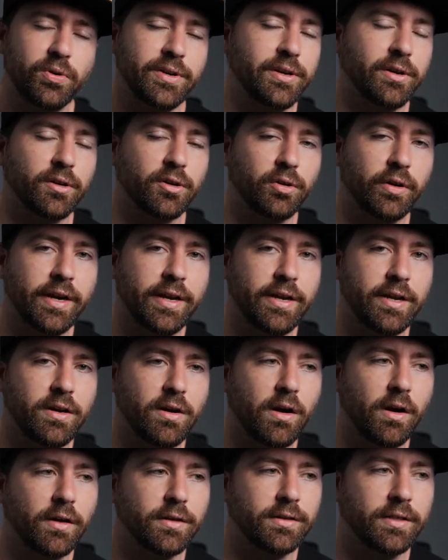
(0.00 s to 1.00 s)
when you're creating
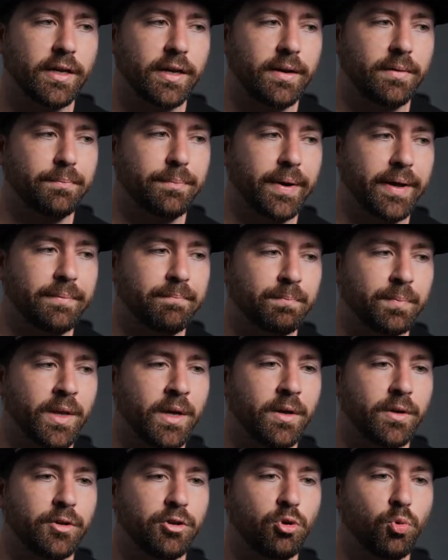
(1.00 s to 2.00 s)
content, but
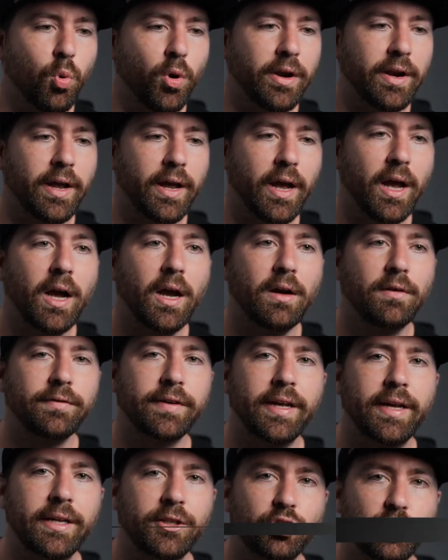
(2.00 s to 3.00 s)
you wanna have a